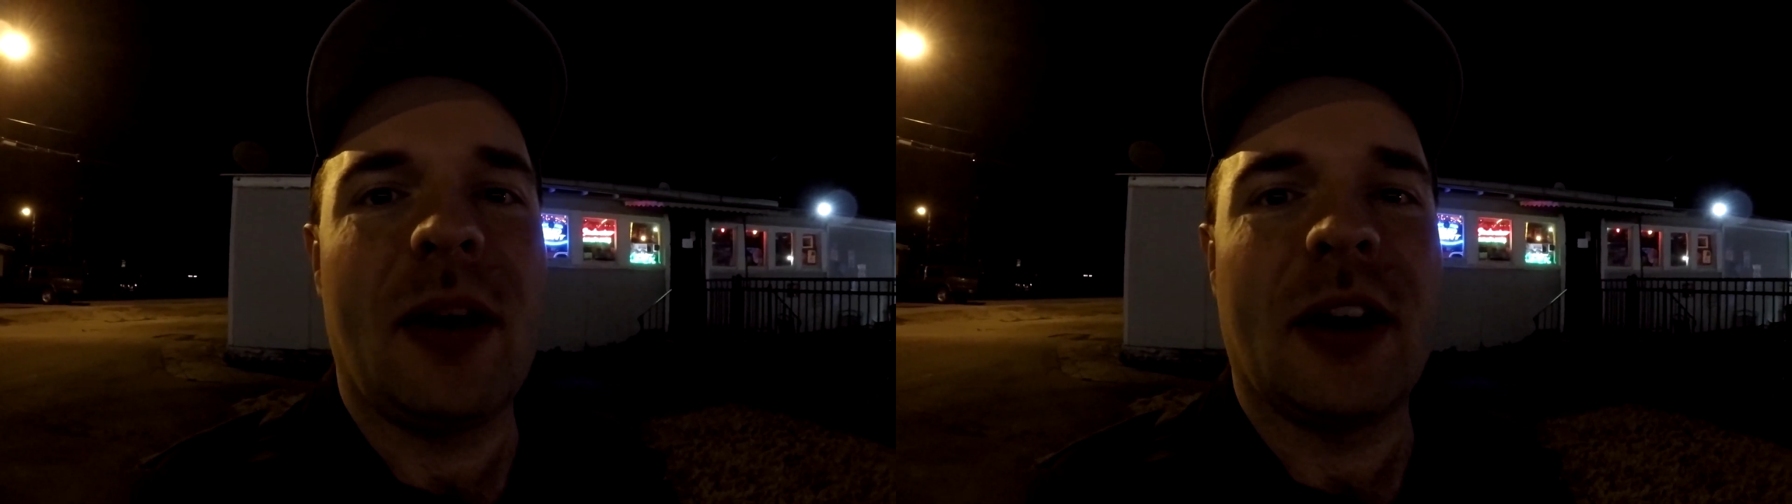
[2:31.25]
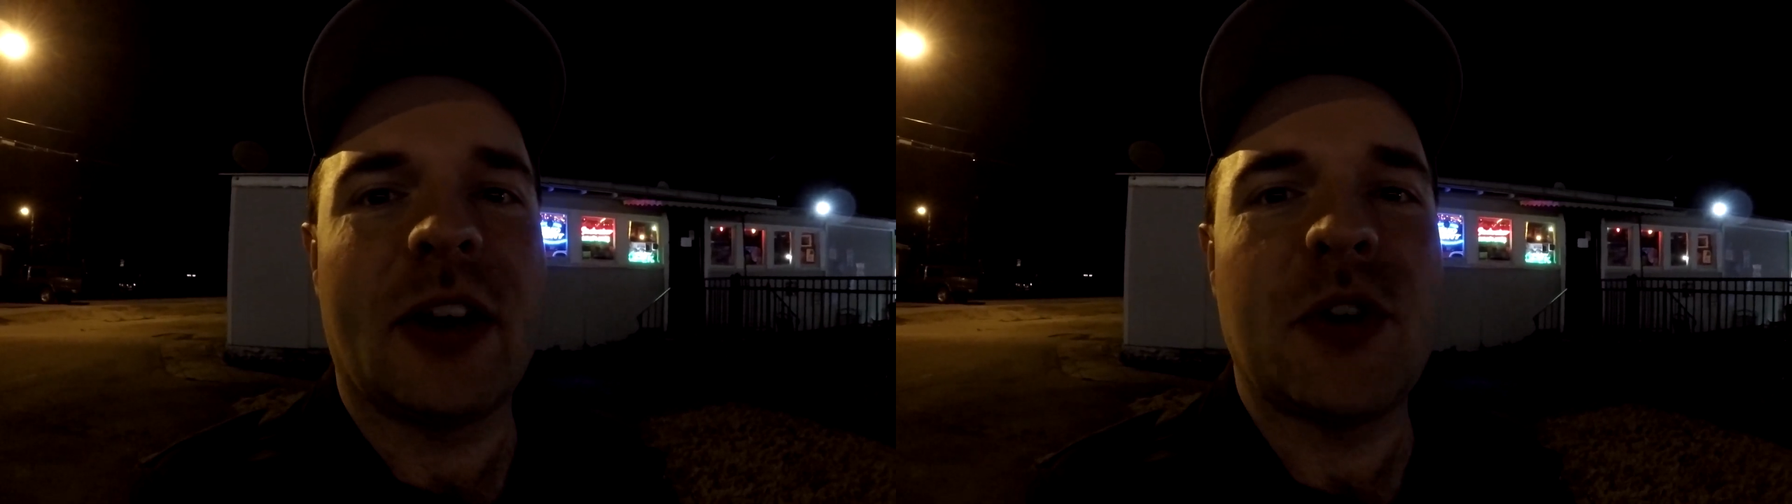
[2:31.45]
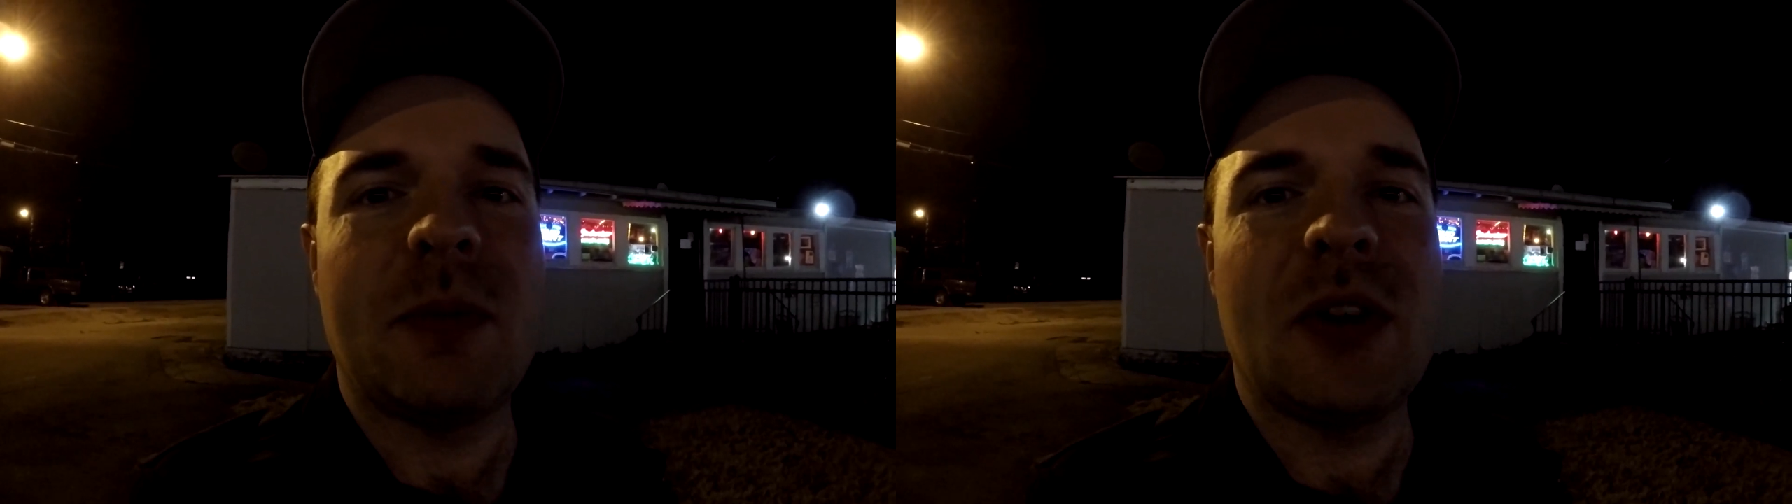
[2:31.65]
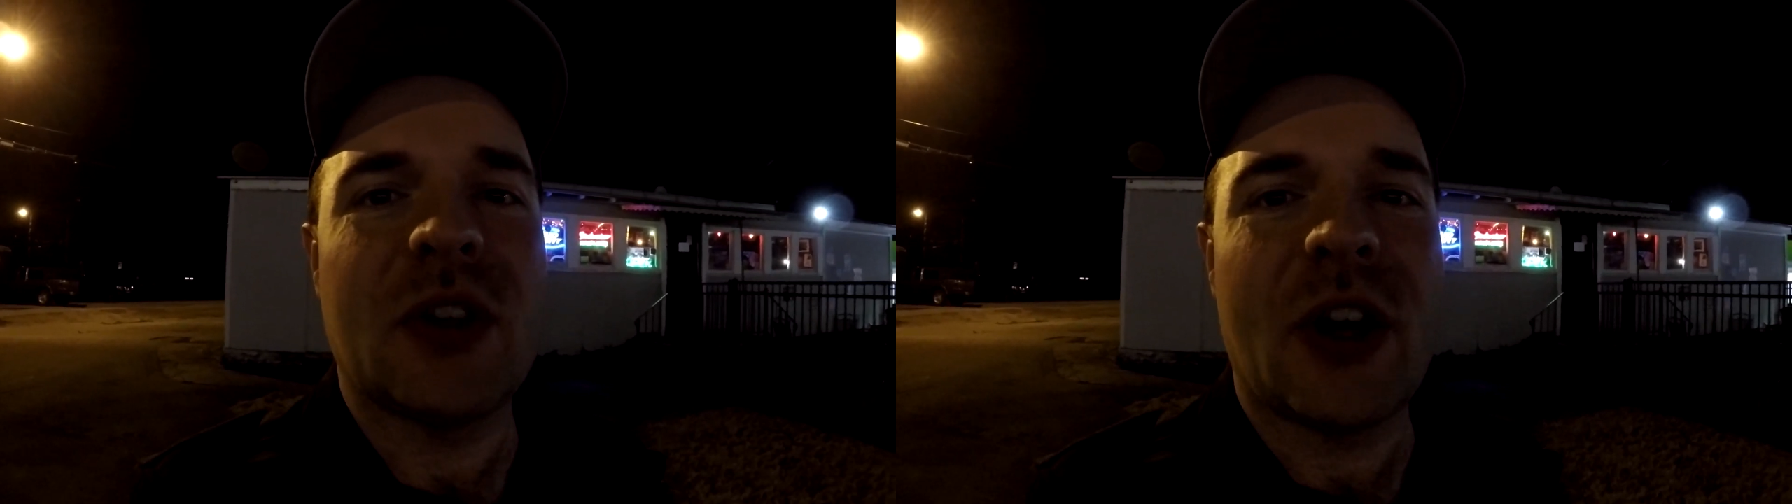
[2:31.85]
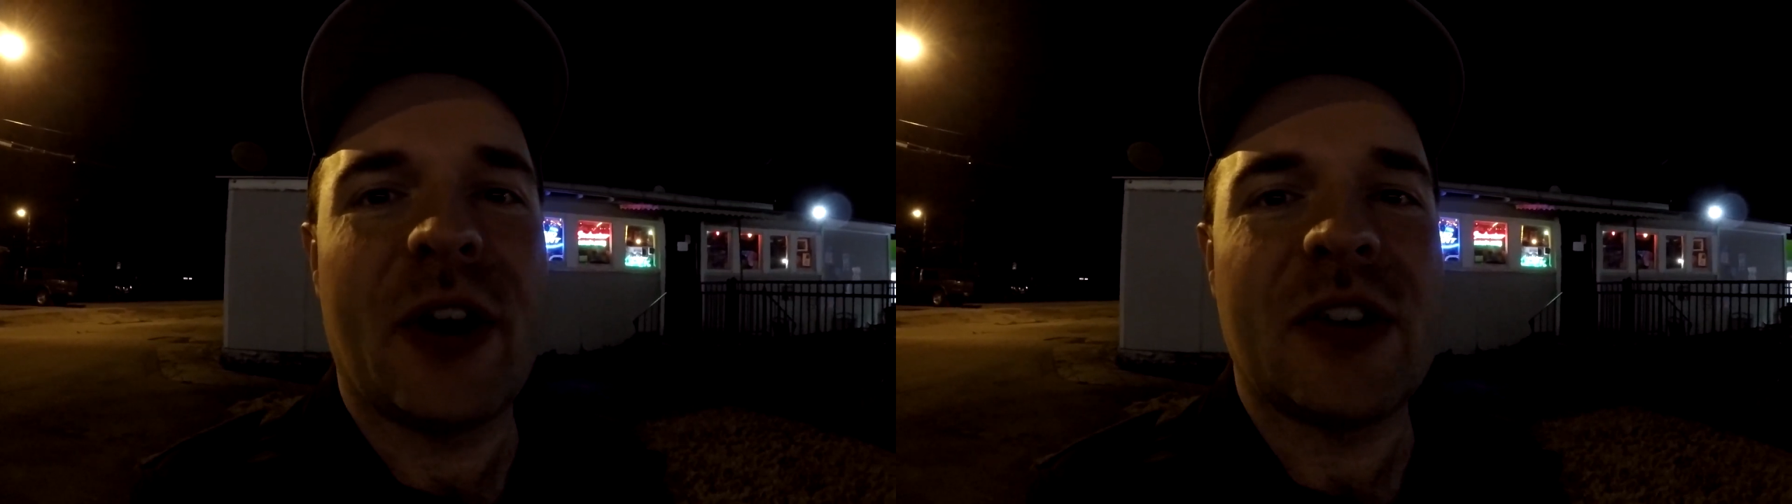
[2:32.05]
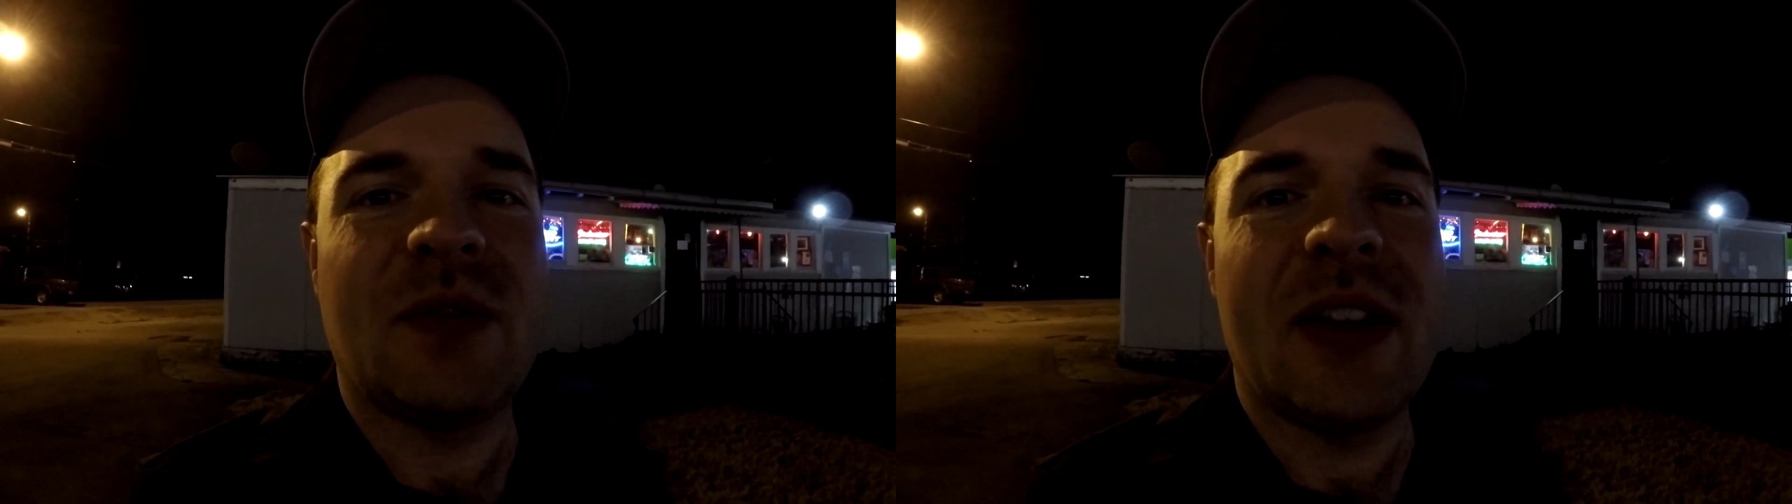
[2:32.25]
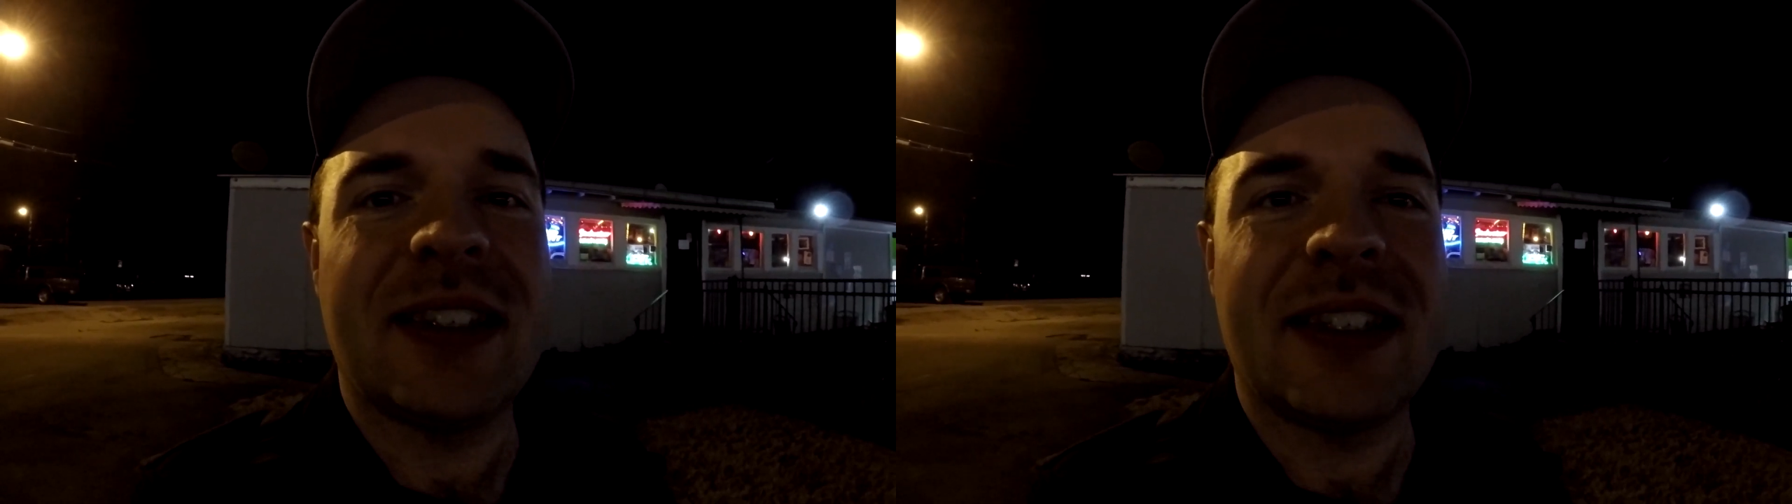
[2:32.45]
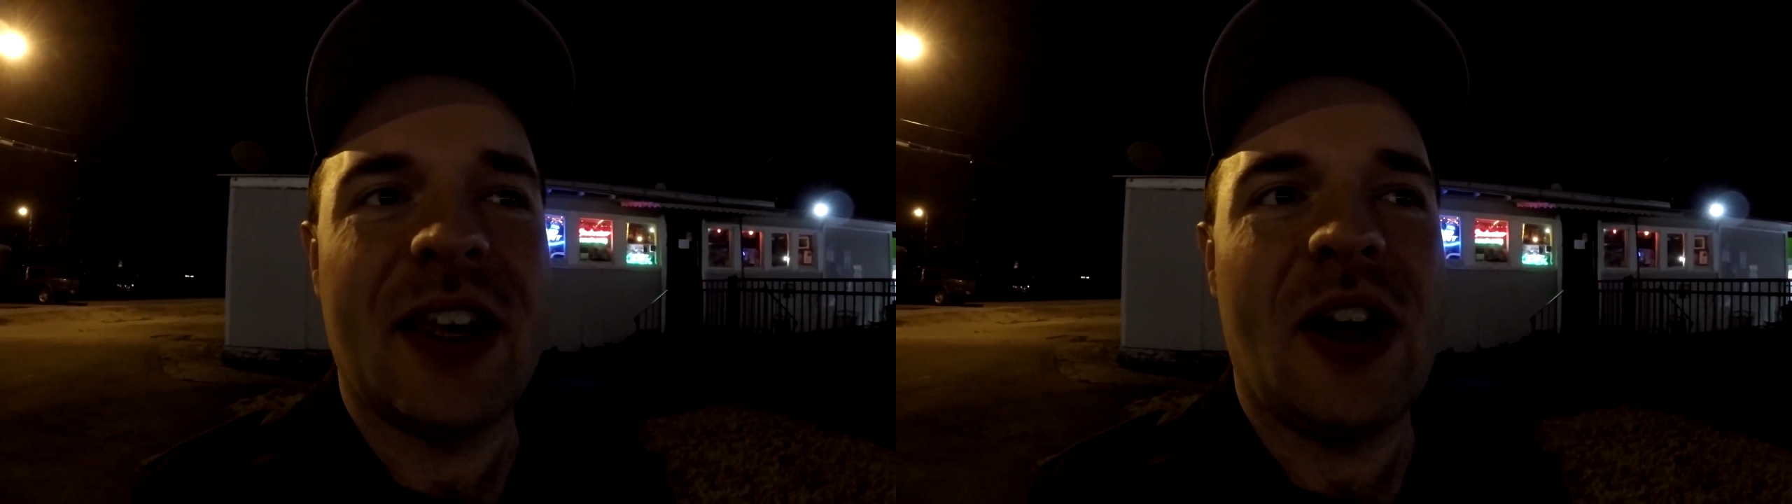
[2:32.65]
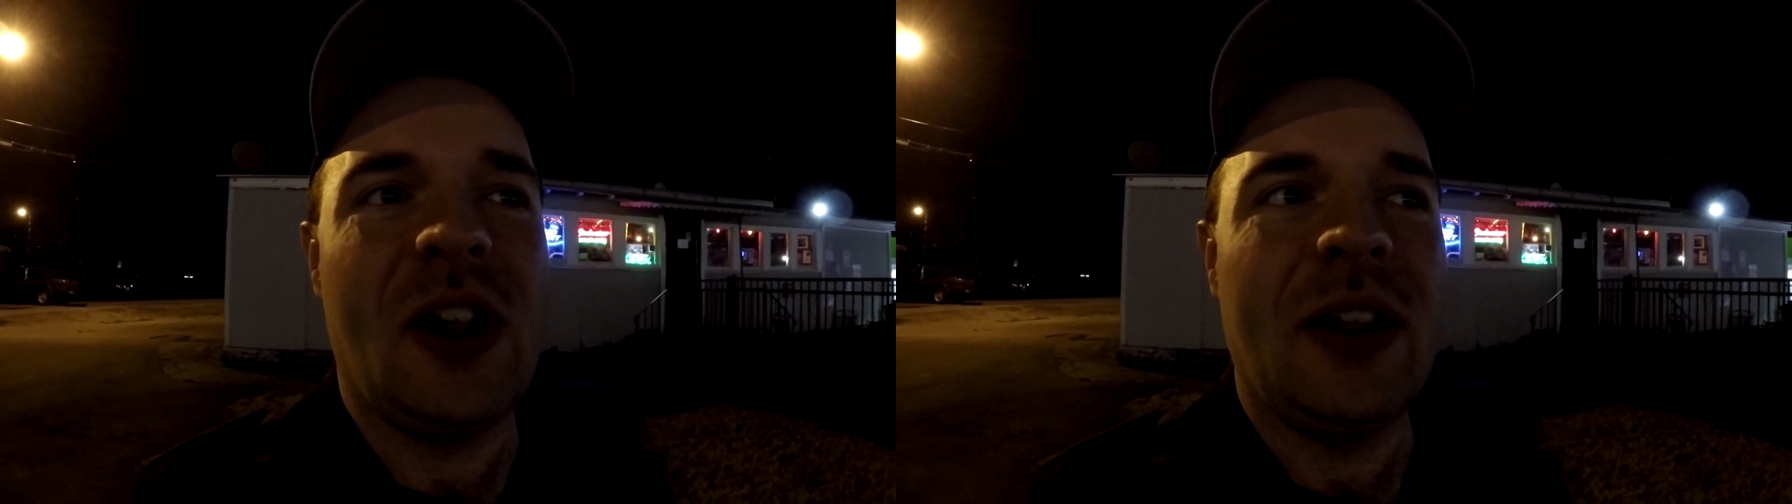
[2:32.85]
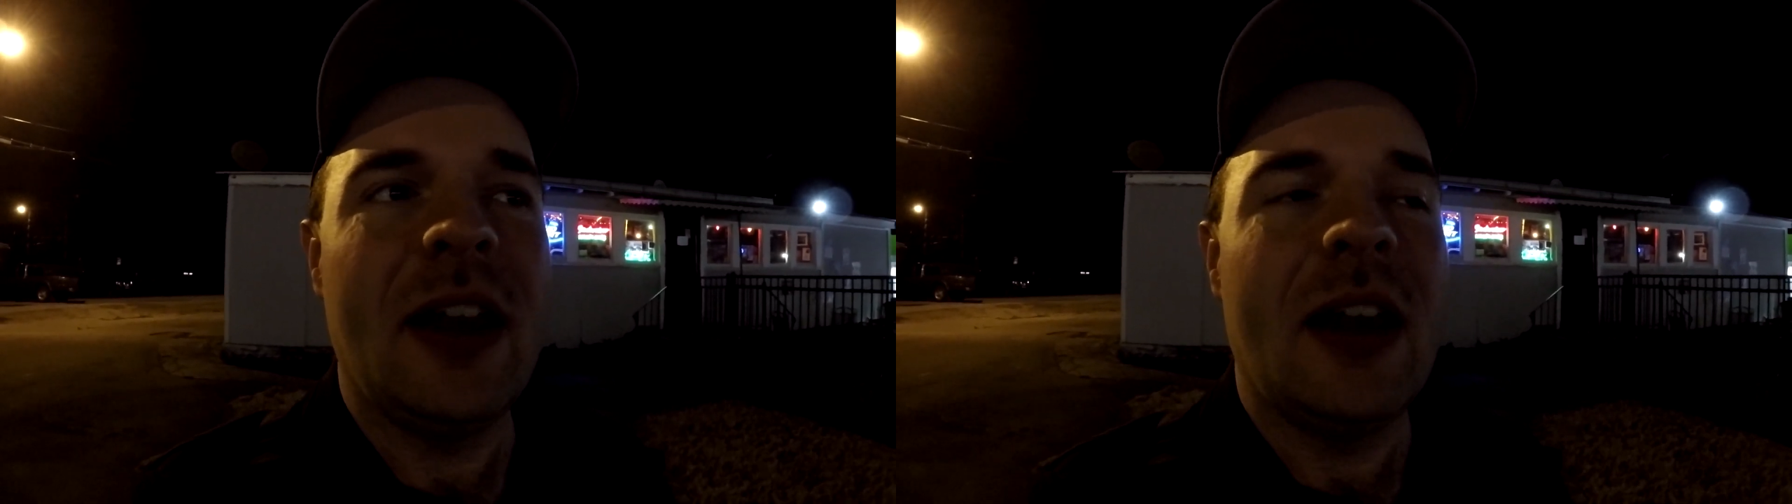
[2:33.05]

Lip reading: country music artist Vince Gill.